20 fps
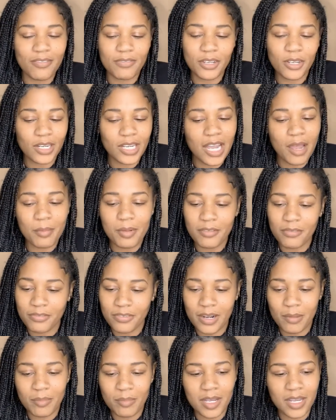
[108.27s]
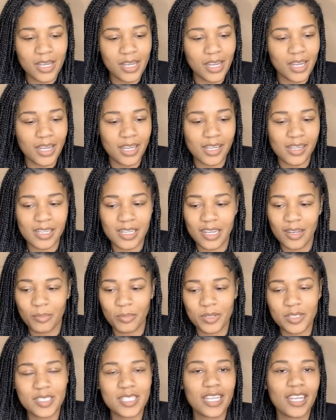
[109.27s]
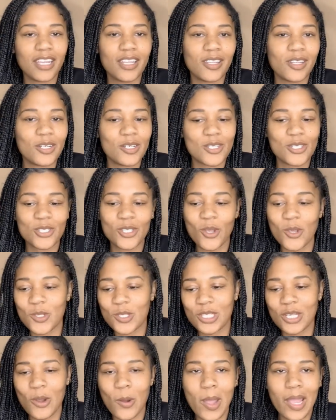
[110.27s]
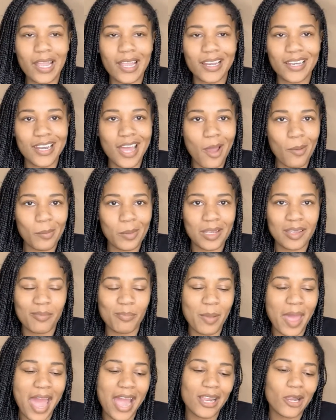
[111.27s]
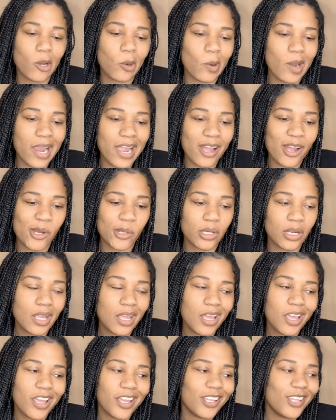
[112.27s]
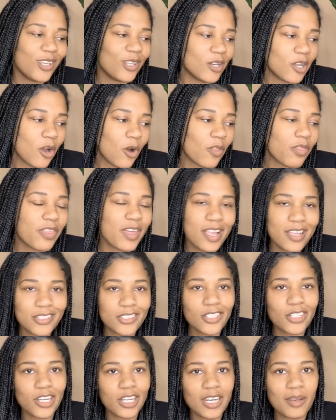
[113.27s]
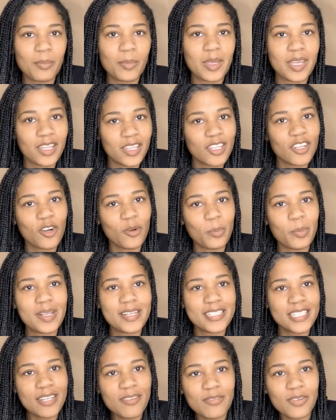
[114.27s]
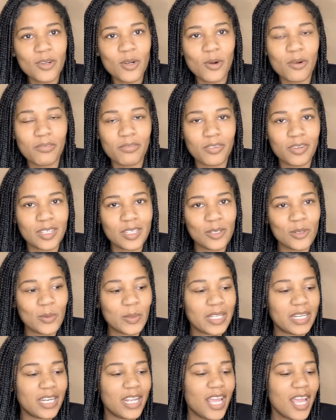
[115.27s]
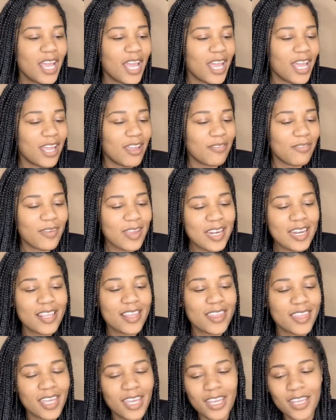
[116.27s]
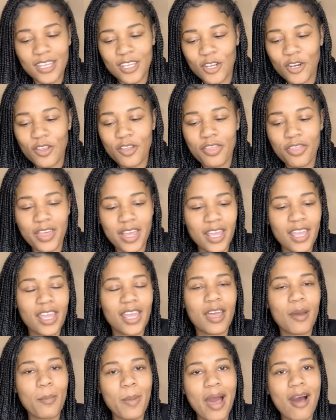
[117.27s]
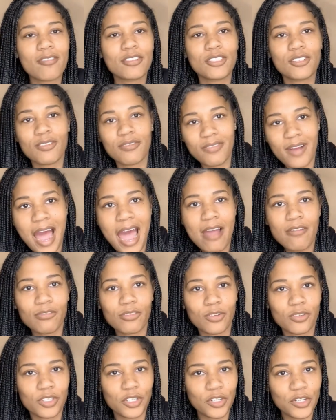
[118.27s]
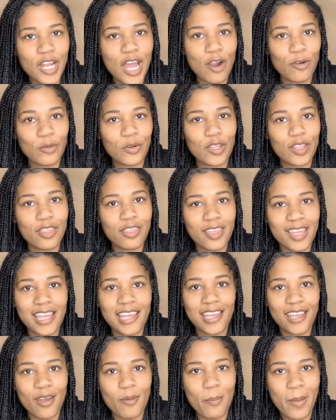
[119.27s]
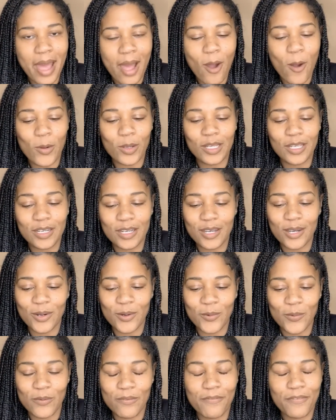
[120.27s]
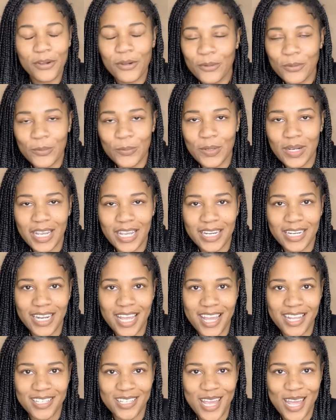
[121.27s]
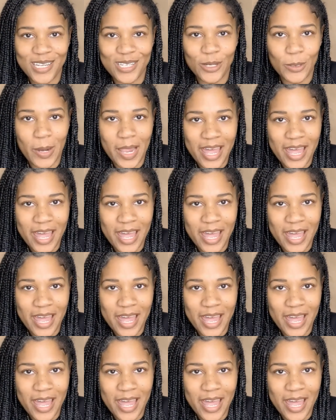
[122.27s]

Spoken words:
you're coming from a particular socioeconomic background, things are going to be a little bit difficult for you. And if anything, you're thinking about survival. You're not really thinking about, food and your